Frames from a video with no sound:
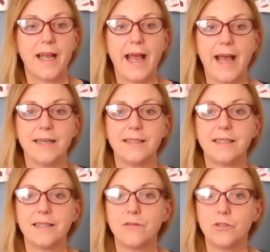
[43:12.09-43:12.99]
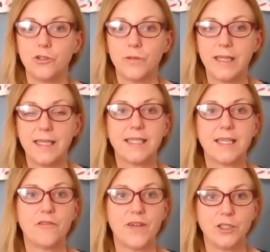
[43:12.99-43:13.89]
and doing these
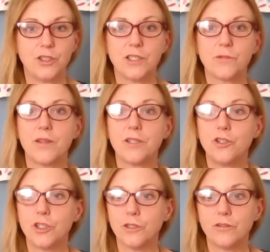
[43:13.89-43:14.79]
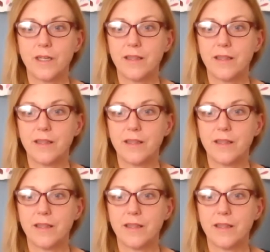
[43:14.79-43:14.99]
interventions with children.